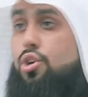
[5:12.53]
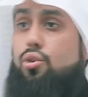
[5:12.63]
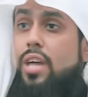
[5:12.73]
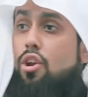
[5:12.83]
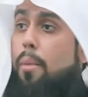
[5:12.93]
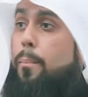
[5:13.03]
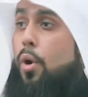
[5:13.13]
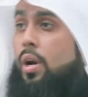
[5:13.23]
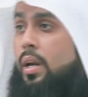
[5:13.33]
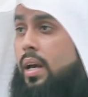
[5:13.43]
Do they not
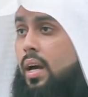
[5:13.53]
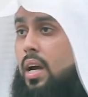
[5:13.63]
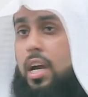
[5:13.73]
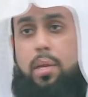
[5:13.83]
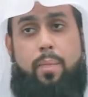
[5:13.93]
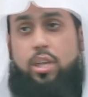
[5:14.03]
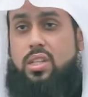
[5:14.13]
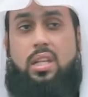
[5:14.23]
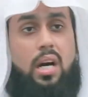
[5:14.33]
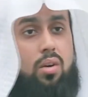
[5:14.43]
ponder? Because
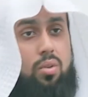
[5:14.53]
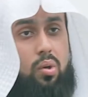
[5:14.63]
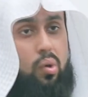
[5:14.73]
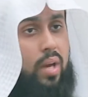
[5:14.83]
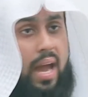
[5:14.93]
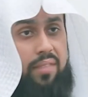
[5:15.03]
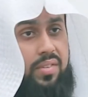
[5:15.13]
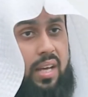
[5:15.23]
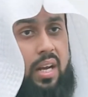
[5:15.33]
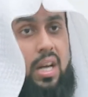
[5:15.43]
Allah could have
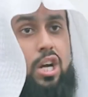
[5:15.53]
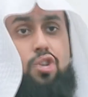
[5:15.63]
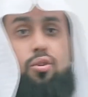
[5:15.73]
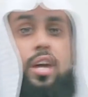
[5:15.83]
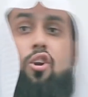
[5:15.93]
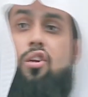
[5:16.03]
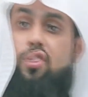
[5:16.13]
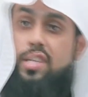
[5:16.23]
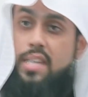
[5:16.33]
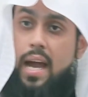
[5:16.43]
said, do they not
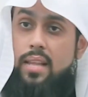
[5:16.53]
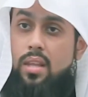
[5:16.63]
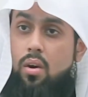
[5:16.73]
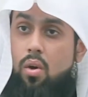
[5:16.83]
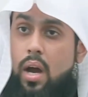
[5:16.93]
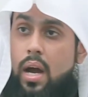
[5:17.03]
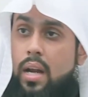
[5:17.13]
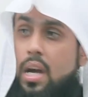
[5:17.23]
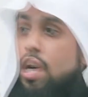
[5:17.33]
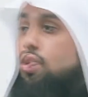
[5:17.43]
recite the Qur'an?
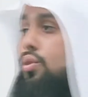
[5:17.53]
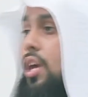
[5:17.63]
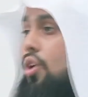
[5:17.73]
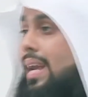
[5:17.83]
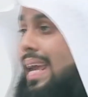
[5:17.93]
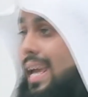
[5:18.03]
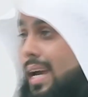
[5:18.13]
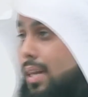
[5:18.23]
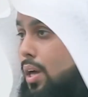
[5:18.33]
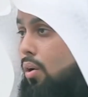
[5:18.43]
Do they not
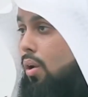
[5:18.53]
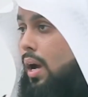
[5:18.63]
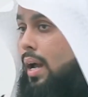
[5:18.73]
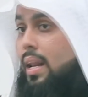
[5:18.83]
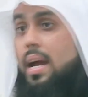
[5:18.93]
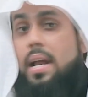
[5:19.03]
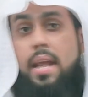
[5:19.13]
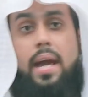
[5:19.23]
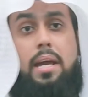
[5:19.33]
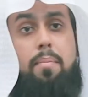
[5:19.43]
hear the Qur'an?
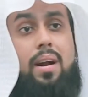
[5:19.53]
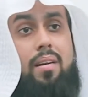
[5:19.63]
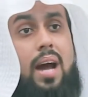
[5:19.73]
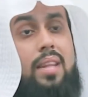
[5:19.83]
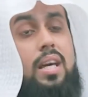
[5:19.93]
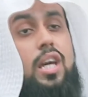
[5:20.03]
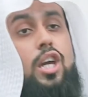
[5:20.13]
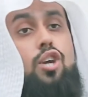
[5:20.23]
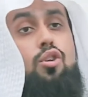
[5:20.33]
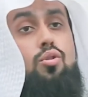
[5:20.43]
Nay, but rather
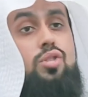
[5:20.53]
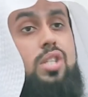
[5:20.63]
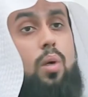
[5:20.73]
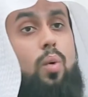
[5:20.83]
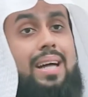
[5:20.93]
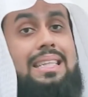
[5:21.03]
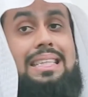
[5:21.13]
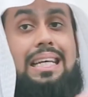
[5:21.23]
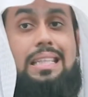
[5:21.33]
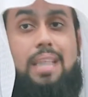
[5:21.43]
He used the word
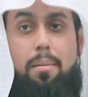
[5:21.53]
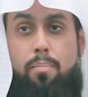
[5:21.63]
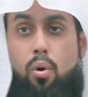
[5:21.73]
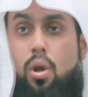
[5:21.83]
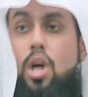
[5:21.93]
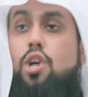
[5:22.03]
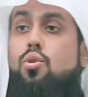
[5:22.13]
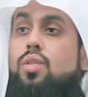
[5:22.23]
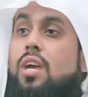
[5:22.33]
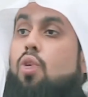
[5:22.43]
tadabbur. Do
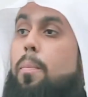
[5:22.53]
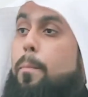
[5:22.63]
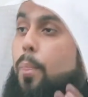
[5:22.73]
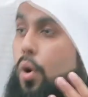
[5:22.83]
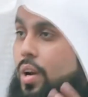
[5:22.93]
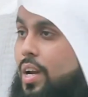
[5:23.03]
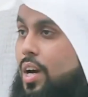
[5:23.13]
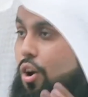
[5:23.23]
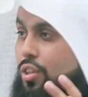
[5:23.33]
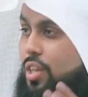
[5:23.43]
they not ponder
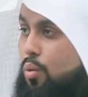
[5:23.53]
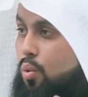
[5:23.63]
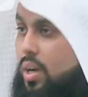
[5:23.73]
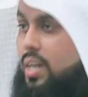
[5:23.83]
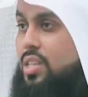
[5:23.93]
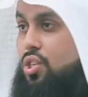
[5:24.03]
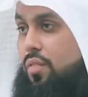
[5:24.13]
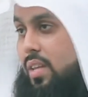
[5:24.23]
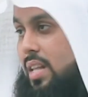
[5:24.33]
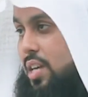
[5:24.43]
on the words of
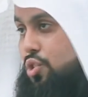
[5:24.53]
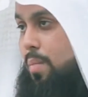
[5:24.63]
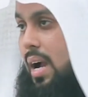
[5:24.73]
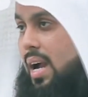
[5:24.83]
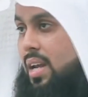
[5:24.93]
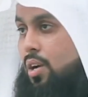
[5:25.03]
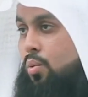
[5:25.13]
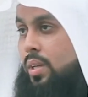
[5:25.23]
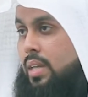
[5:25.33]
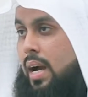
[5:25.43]
Allah subhanahu
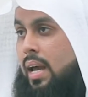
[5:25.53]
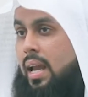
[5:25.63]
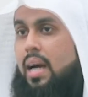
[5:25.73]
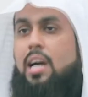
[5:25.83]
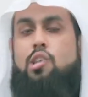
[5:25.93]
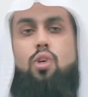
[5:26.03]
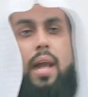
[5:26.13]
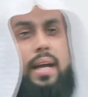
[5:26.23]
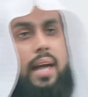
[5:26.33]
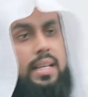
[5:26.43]
wa ta'ala? So
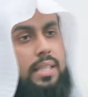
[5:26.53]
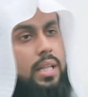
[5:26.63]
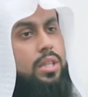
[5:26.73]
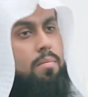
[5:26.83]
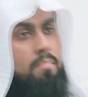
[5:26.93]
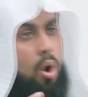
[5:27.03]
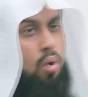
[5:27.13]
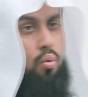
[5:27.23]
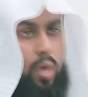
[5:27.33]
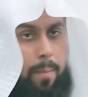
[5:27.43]
like I said, the
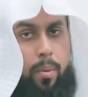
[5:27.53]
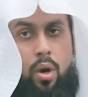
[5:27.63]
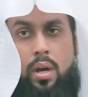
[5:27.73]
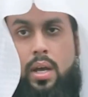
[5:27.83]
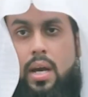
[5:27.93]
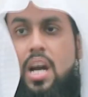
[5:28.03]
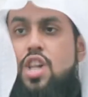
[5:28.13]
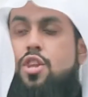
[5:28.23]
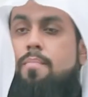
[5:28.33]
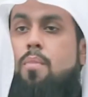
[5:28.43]
more we ponder,
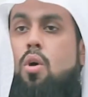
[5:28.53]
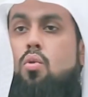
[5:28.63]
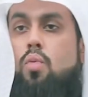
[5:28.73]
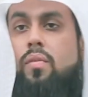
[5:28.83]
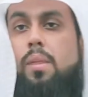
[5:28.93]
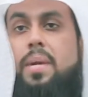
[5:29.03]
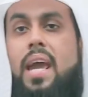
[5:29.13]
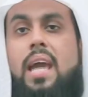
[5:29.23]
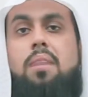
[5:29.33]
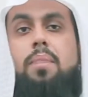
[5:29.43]
the more we will be
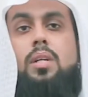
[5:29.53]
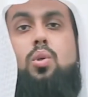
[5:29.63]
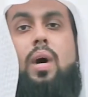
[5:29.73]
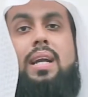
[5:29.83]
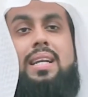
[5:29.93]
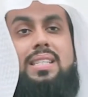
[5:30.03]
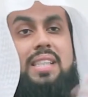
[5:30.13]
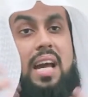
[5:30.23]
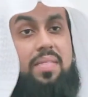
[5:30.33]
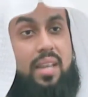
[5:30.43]
able to
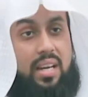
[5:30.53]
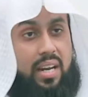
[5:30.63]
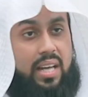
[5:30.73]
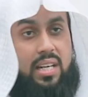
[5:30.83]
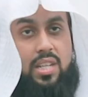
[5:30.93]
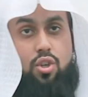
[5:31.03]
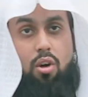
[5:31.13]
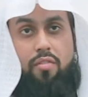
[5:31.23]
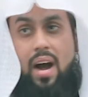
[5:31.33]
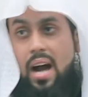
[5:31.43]
understand the greatness
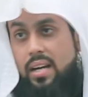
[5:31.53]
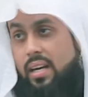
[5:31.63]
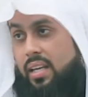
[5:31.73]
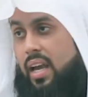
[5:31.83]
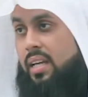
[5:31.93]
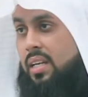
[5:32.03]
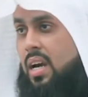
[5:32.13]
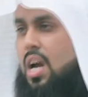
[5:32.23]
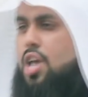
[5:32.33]
of our Creator.